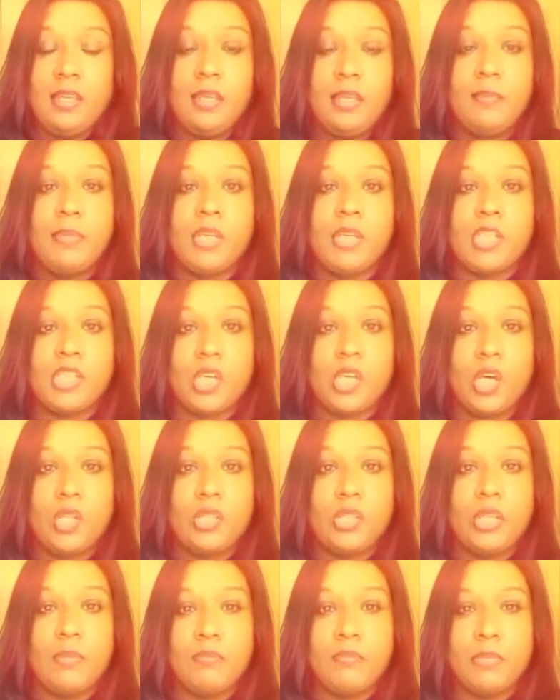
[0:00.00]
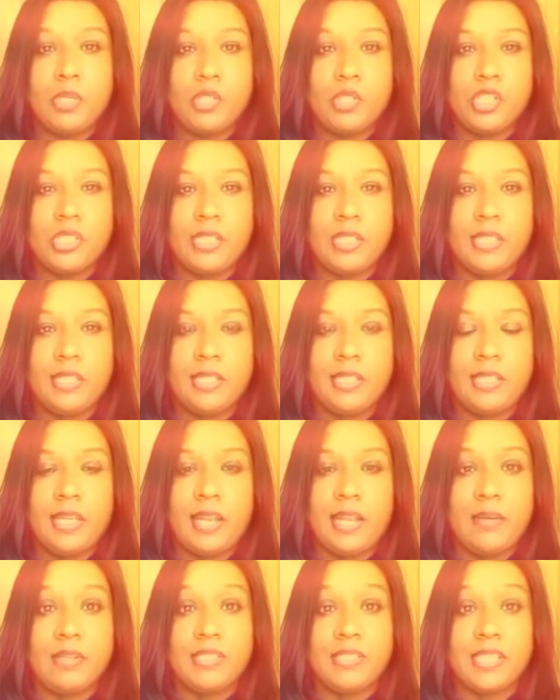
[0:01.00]
because all the emotion that
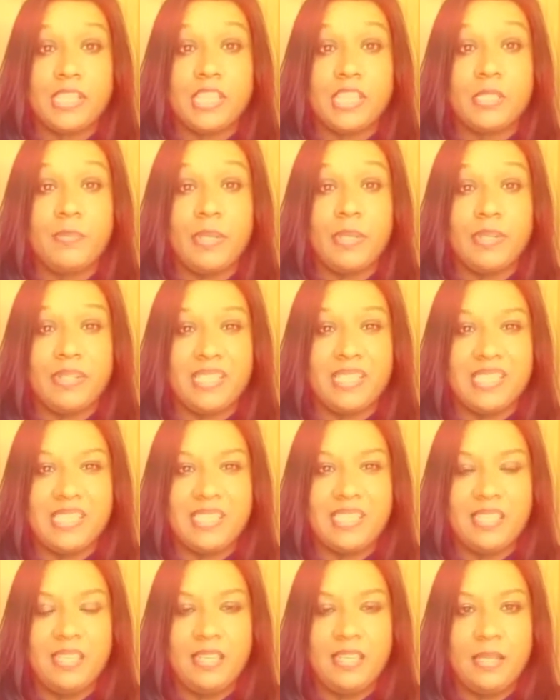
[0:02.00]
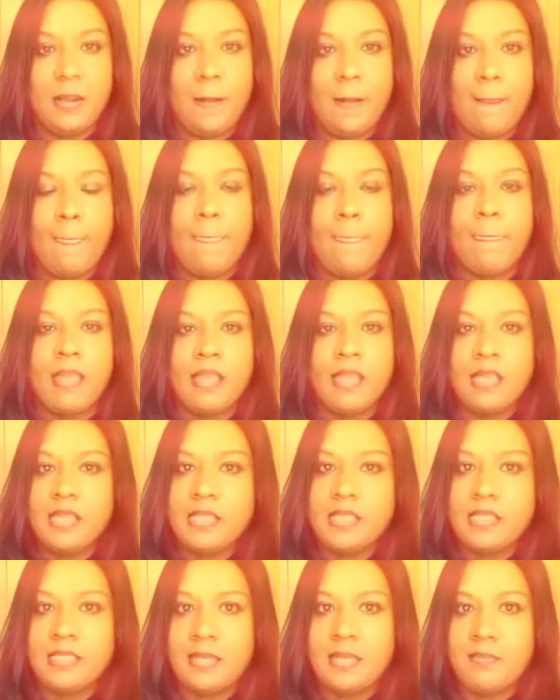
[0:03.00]
I was experiencing,
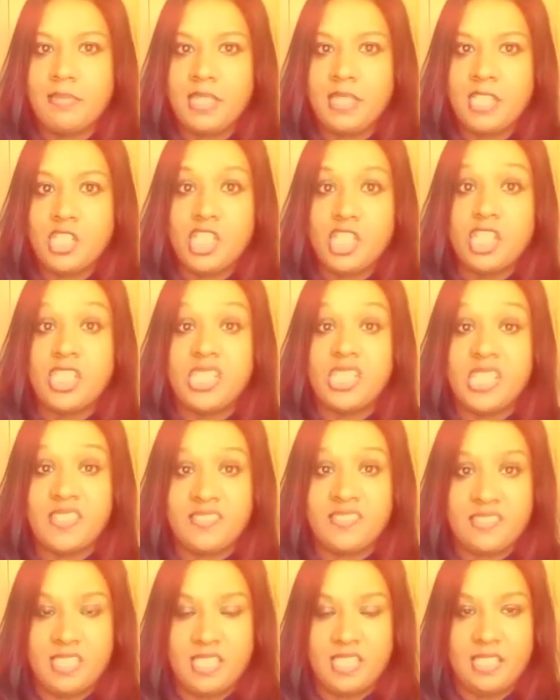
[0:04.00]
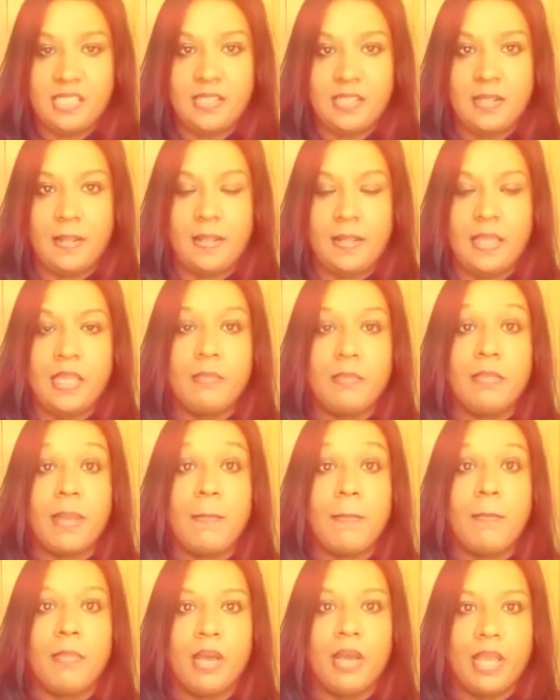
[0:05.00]
something shifted in my
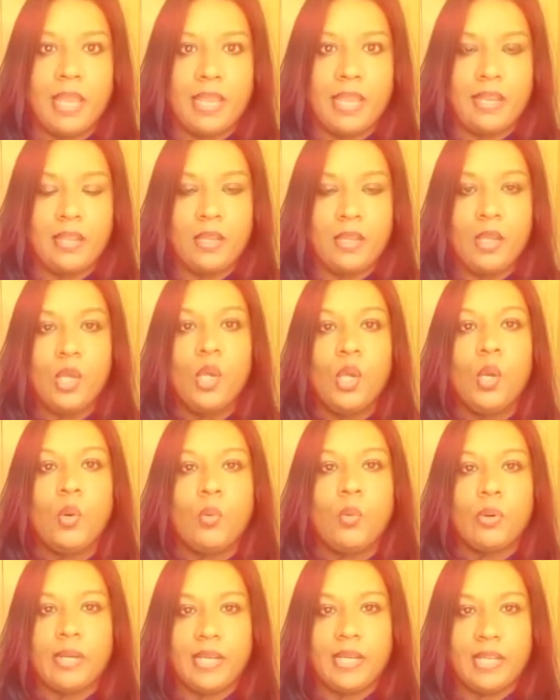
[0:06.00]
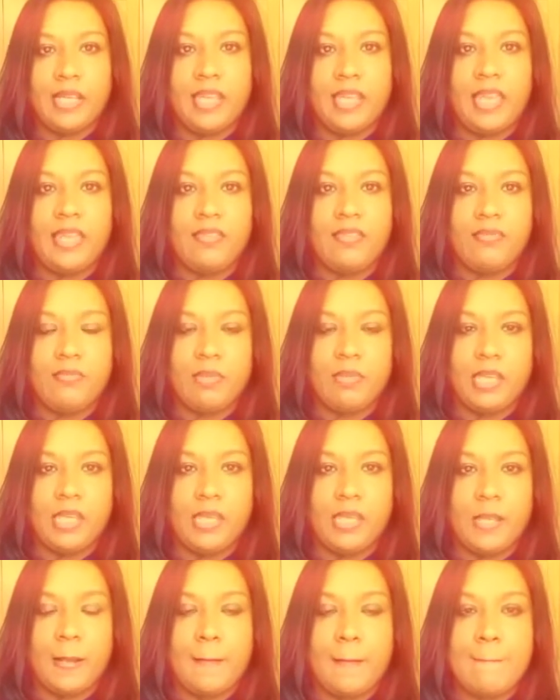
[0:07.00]
mind where it gave
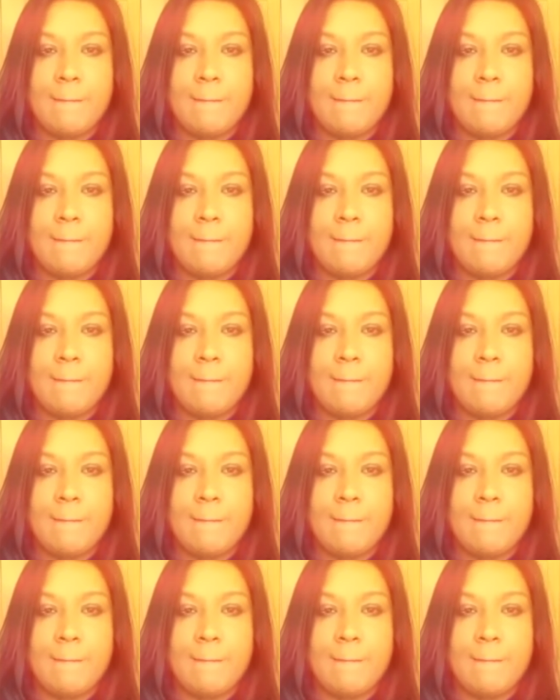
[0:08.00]
me